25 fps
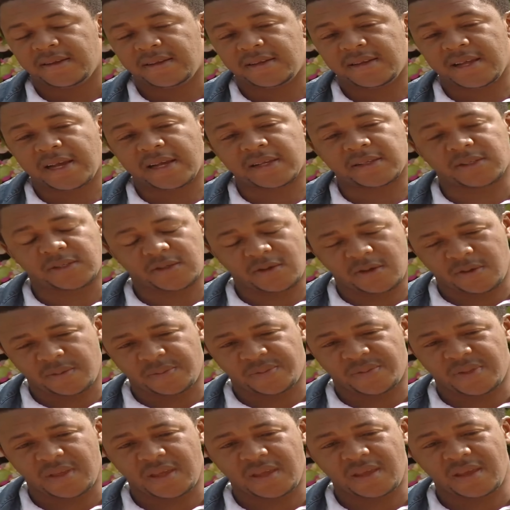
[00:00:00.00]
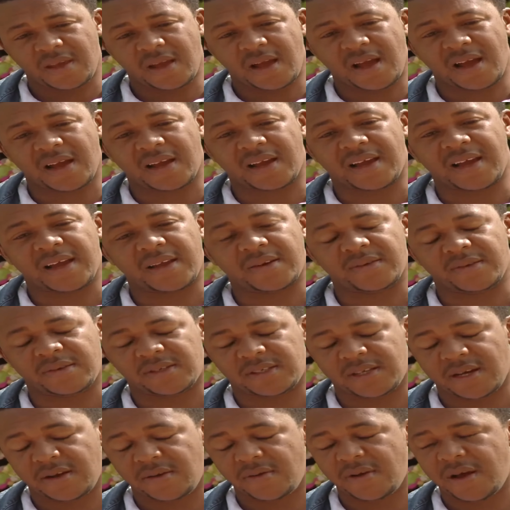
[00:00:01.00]
there's something I got to
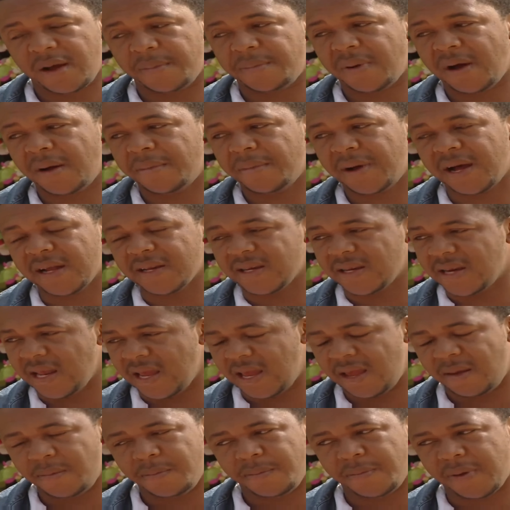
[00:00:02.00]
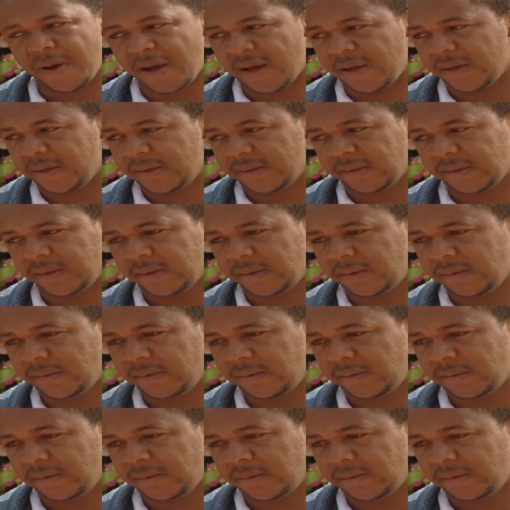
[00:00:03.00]
tell you about my damn past.